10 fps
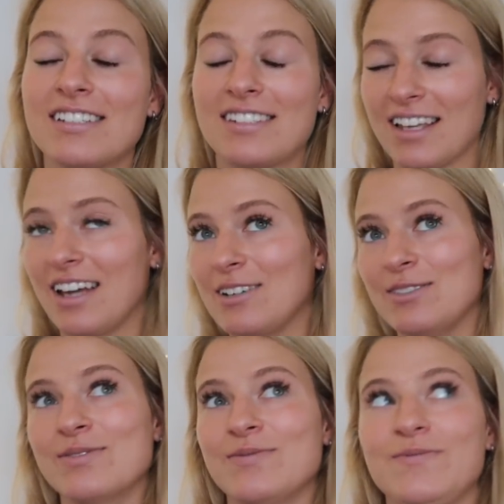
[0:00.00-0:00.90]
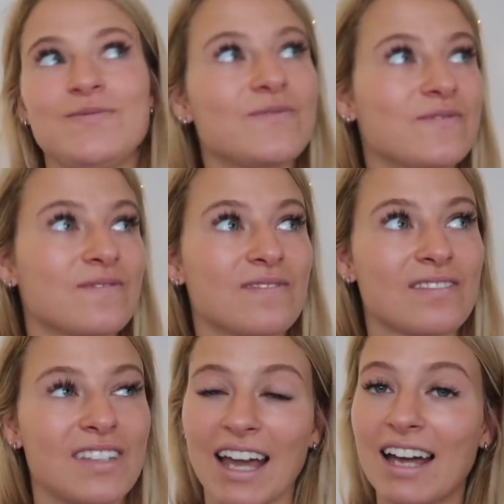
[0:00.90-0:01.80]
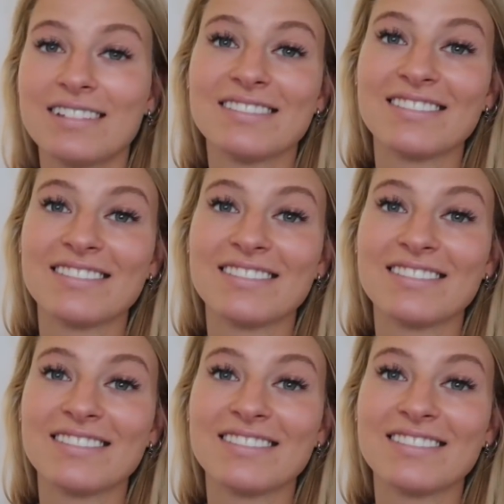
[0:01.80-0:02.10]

So, yeah.